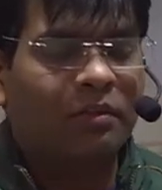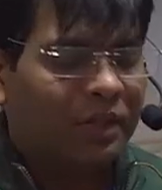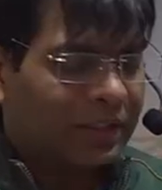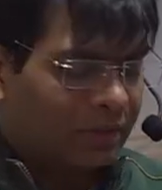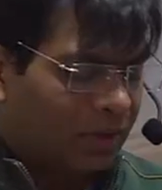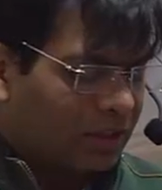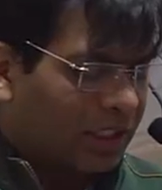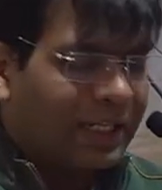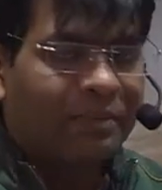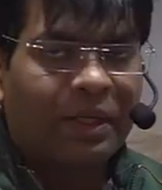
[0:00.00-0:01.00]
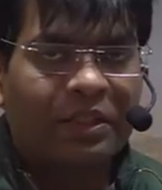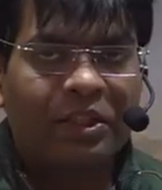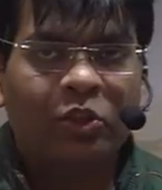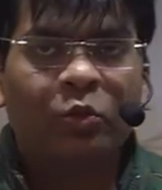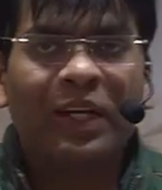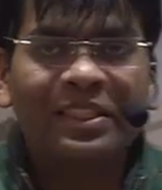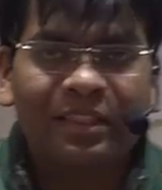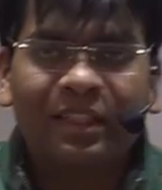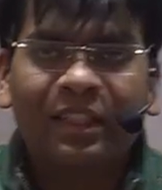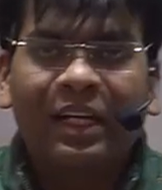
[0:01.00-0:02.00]
One was led by the
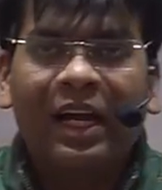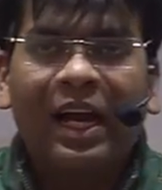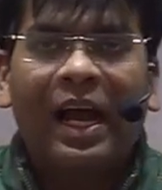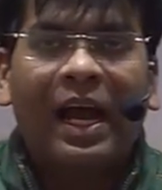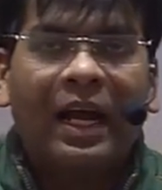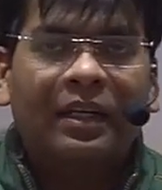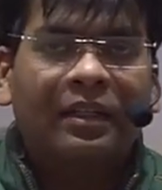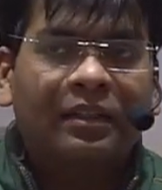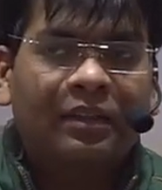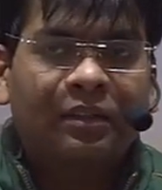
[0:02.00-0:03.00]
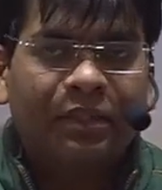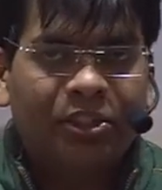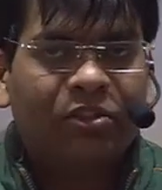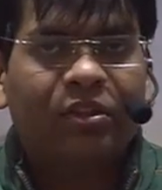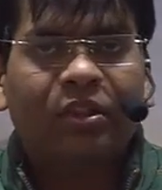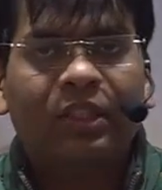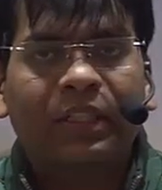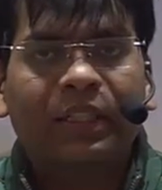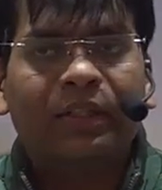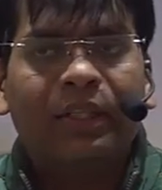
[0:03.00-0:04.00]
US and Western
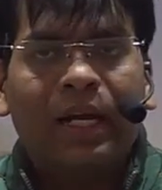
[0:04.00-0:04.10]
country,